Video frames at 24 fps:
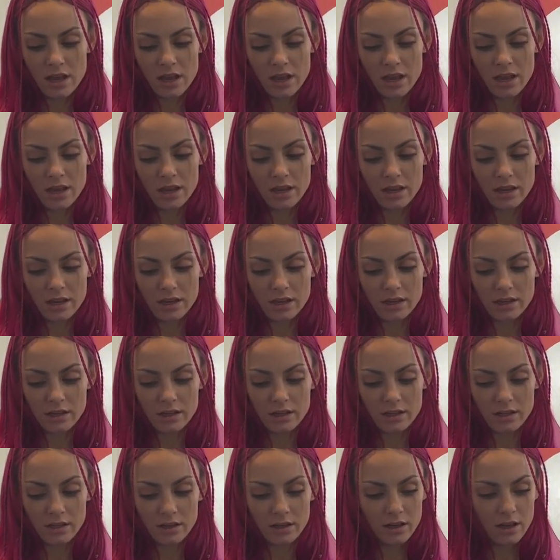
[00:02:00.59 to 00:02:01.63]

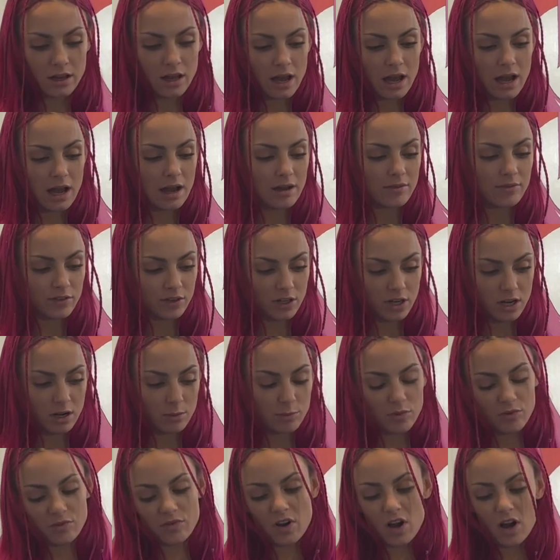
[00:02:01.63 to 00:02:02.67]
a half a
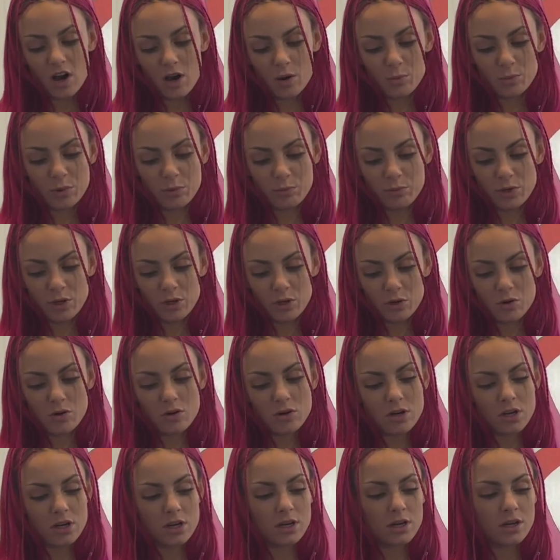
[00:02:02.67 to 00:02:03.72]
cup of almond
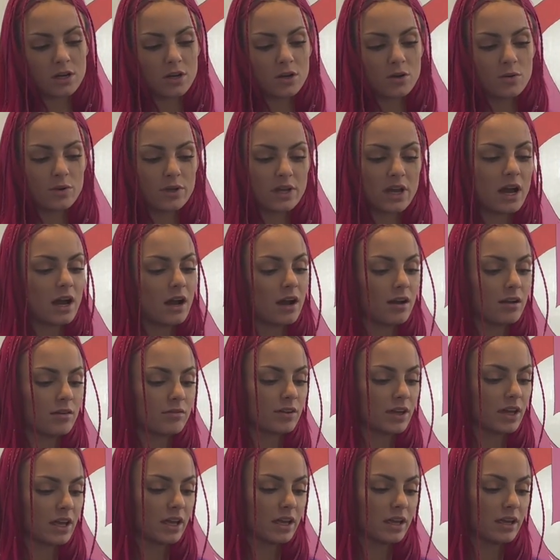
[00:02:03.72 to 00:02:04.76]
milk, we have
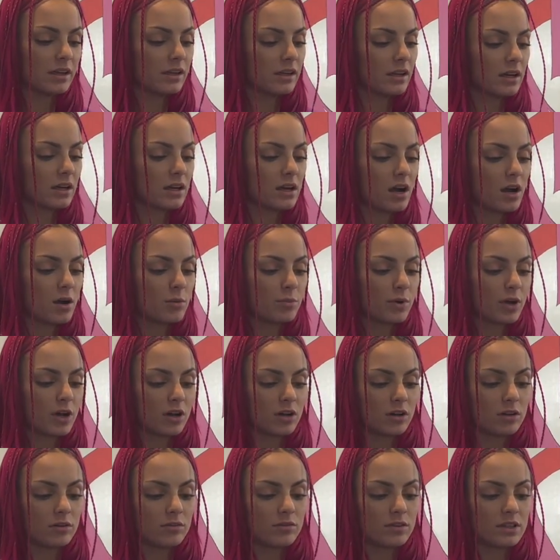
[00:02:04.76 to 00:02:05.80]
a cup
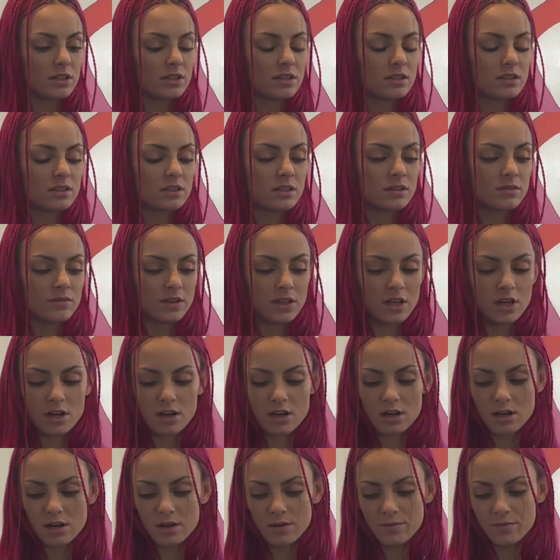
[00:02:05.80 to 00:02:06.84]
of
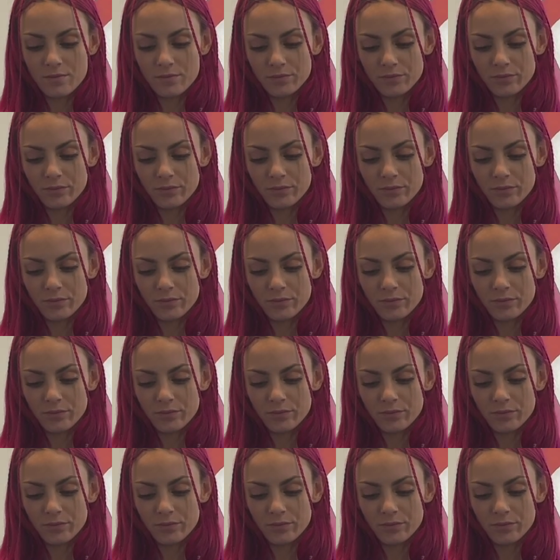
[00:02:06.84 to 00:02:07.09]
stevia,